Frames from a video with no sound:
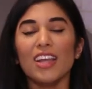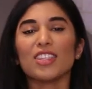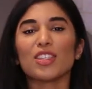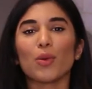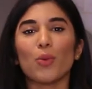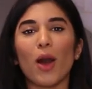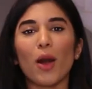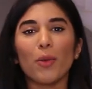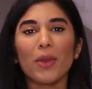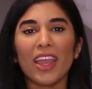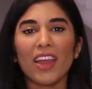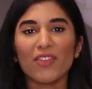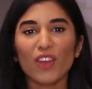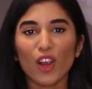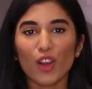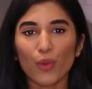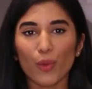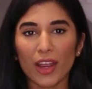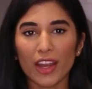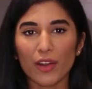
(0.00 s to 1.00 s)
So while we have
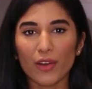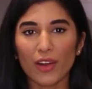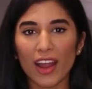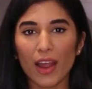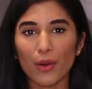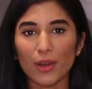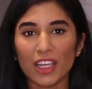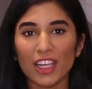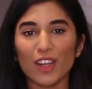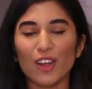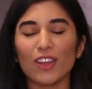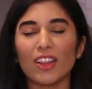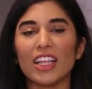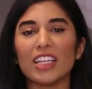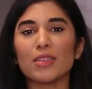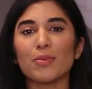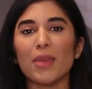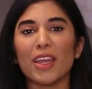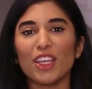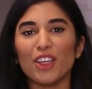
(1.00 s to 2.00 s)
our grater out here,
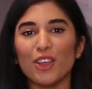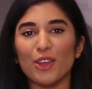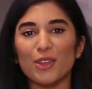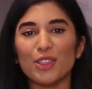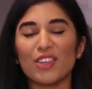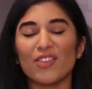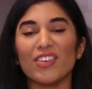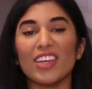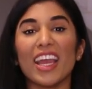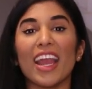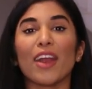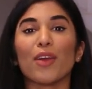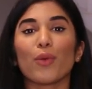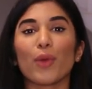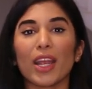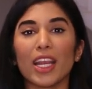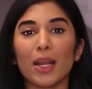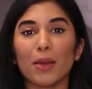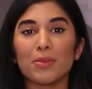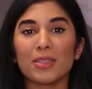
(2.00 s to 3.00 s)
let's make use of it and
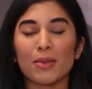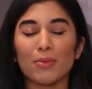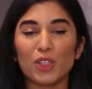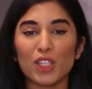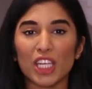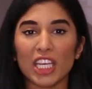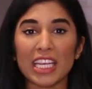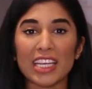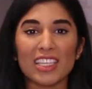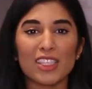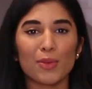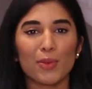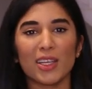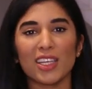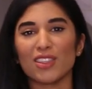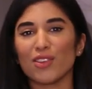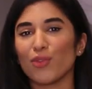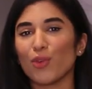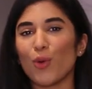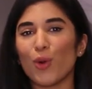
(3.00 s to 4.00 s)
grate up some cheese
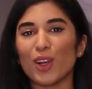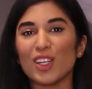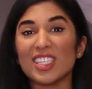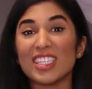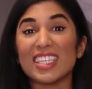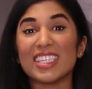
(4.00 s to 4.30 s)
because of course